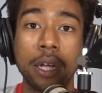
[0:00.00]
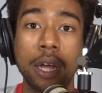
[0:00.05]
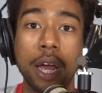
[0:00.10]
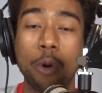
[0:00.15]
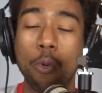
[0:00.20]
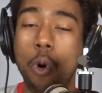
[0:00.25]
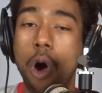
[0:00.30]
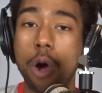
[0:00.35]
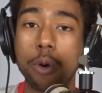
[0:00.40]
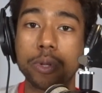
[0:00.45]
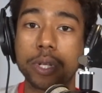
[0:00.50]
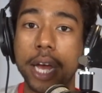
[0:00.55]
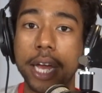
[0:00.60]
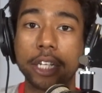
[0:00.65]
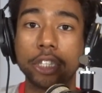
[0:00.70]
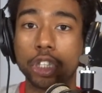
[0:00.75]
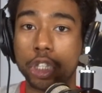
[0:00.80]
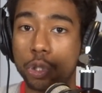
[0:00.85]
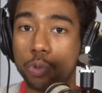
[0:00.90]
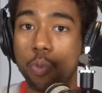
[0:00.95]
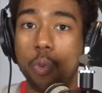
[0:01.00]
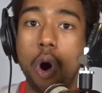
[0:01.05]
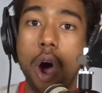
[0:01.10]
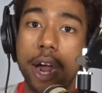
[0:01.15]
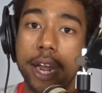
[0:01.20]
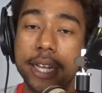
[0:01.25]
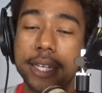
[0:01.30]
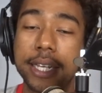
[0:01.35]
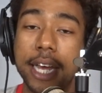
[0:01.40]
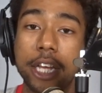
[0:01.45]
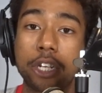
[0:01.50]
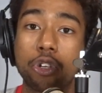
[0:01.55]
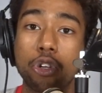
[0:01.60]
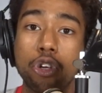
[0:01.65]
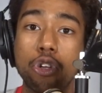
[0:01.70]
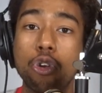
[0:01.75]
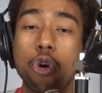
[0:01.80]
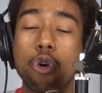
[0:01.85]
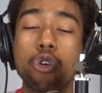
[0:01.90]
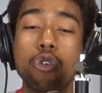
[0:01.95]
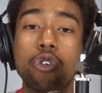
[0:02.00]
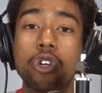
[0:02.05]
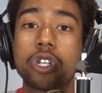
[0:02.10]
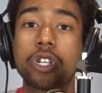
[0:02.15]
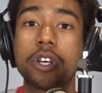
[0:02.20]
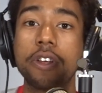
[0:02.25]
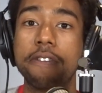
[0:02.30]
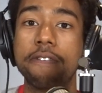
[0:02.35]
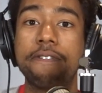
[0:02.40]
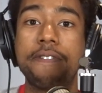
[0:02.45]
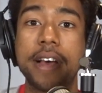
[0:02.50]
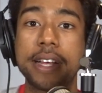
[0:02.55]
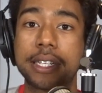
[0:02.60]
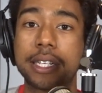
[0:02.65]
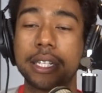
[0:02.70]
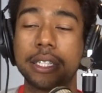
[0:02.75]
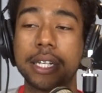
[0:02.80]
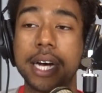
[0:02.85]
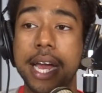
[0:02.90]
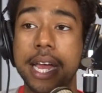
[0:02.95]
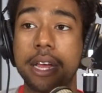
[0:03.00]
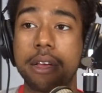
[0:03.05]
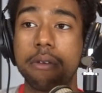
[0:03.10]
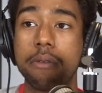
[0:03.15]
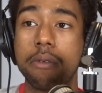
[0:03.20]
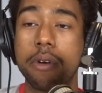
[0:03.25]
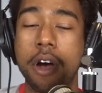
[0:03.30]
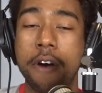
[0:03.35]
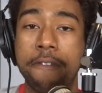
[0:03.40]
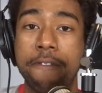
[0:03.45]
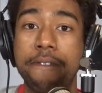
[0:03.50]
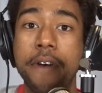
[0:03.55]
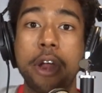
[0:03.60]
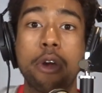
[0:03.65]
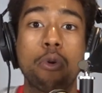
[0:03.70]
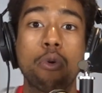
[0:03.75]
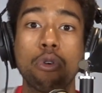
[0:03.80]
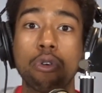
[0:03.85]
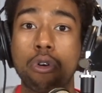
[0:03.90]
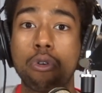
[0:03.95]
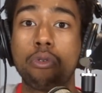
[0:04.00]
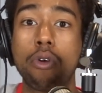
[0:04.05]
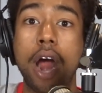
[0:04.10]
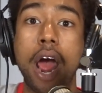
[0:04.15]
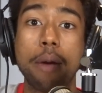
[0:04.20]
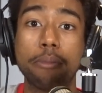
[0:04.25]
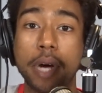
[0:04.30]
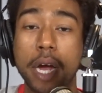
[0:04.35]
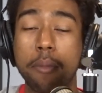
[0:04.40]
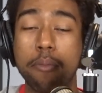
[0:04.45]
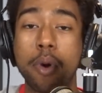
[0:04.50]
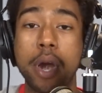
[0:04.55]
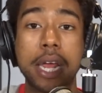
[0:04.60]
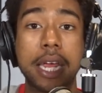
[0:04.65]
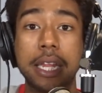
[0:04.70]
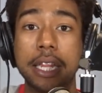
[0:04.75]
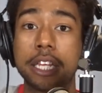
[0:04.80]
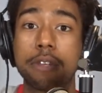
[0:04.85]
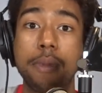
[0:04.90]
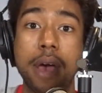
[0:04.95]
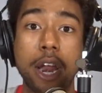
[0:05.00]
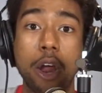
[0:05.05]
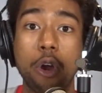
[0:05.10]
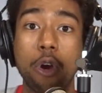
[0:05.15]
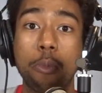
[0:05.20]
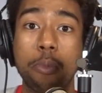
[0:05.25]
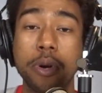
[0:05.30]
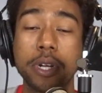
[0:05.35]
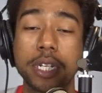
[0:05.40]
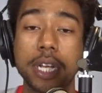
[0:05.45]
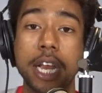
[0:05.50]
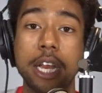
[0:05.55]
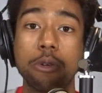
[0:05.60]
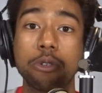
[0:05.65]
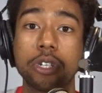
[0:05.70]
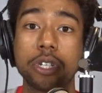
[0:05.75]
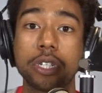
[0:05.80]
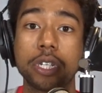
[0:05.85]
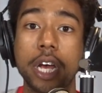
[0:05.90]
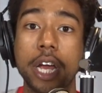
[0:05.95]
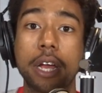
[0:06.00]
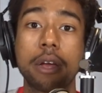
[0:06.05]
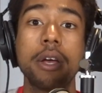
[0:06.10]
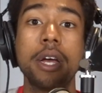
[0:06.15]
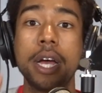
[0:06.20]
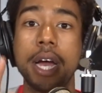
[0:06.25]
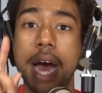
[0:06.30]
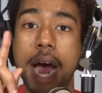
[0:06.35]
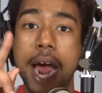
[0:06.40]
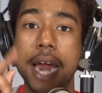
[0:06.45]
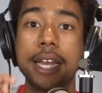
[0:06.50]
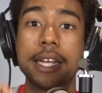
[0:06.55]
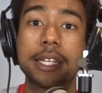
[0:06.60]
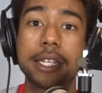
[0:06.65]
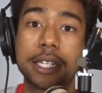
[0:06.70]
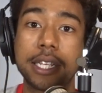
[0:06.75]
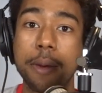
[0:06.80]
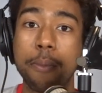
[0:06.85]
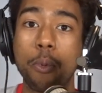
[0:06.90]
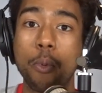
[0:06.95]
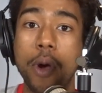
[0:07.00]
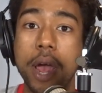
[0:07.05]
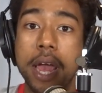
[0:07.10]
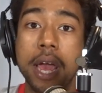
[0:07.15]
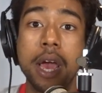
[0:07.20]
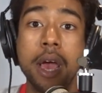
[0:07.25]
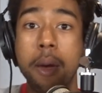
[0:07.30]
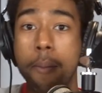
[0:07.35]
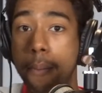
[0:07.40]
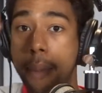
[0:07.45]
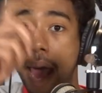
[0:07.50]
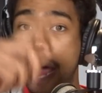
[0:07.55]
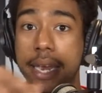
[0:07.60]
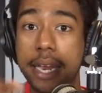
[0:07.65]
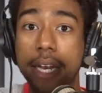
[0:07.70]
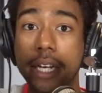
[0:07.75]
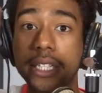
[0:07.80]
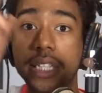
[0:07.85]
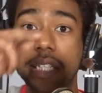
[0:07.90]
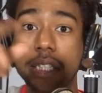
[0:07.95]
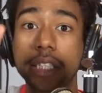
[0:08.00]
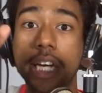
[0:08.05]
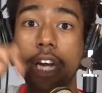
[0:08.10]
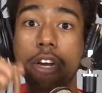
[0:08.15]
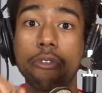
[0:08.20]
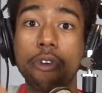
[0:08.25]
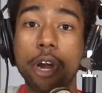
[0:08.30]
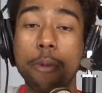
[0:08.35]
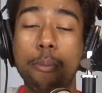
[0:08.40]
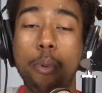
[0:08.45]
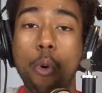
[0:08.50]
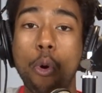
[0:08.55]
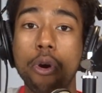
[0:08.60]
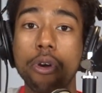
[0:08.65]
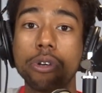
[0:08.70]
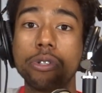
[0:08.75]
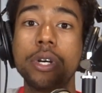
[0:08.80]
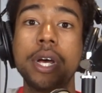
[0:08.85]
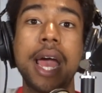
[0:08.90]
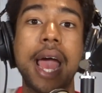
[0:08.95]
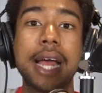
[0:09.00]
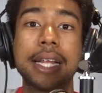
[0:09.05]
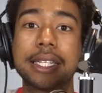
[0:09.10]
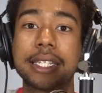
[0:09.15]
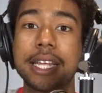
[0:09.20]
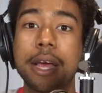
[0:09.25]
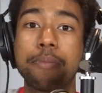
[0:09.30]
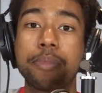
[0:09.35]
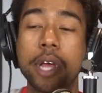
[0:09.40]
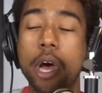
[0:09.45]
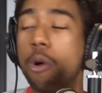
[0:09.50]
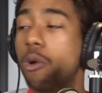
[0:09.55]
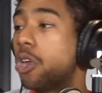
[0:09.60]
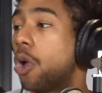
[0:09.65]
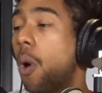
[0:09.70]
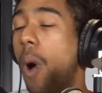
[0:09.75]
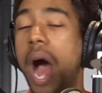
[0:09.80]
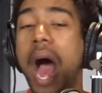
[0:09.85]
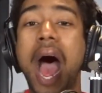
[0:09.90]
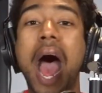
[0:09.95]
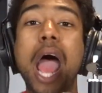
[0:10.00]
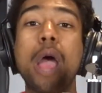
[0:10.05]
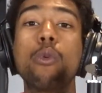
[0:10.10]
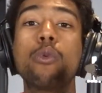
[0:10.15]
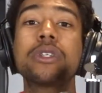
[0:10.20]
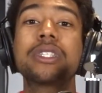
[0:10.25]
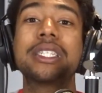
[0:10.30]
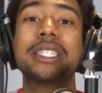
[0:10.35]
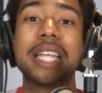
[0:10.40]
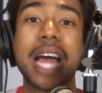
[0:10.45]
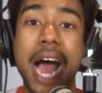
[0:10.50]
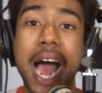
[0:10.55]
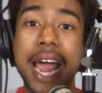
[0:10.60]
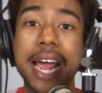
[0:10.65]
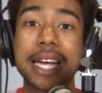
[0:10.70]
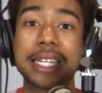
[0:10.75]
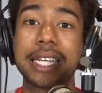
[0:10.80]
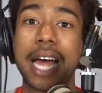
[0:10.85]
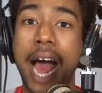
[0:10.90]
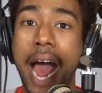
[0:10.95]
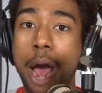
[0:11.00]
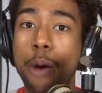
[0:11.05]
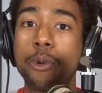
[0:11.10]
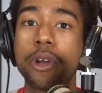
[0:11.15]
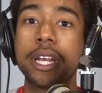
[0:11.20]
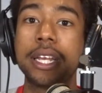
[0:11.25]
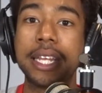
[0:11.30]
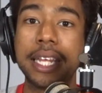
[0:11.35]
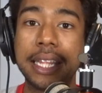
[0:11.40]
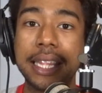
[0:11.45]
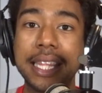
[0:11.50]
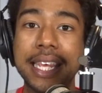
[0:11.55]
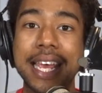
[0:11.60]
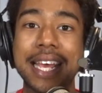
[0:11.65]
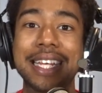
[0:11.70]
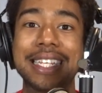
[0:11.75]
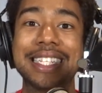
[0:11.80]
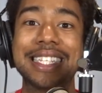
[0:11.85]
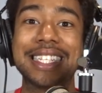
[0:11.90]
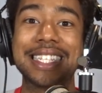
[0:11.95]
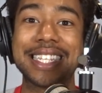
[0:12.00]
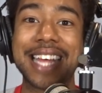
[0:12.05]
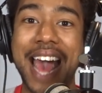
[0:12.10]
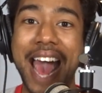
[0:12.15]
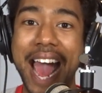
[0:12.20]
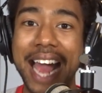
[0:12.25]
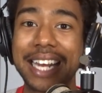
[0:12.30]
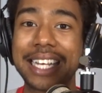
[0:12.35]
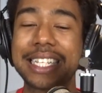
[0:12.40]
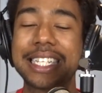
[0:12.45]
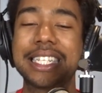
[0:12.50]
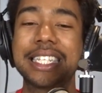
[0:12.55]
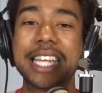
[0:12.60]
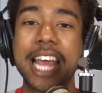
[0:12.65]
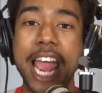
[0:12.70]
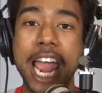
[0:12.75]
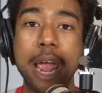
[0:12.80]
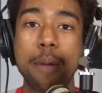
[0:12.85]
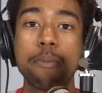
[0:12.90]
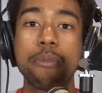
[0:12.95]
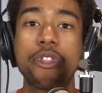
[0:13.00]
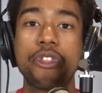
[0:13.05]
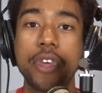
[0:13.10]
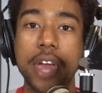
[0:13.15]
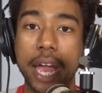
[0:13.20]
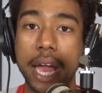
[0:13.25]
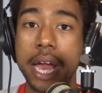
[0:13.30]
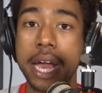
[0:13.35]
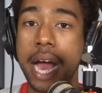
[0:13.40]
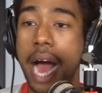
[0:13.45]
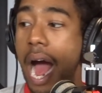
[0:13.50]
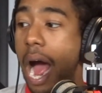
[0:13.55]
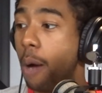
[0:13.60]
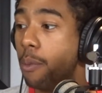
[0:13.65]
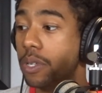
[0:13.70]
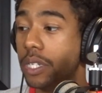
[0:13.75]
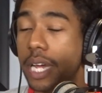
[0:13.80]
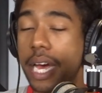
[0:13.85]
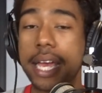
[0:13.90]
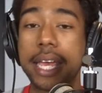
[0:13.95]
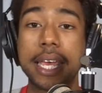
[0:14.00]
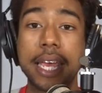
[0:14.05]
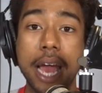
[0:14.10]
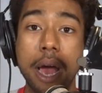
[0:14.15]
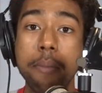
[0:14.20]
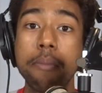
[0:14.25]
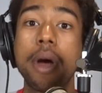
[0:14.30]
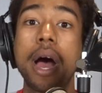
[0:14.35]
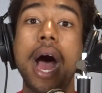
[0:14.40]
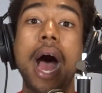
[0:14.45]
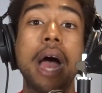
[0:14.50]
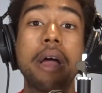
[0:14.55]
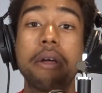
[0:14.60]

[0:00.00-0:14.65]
And Wong was like, just Wong. He's like, so you just confessed to like a federal crime, like breaking this man out of prison. And he was just like, I need to step away. Man did a sling ring portal and stepped out. Yo, I was dying because I would have did the exact same thing. I was like, yep.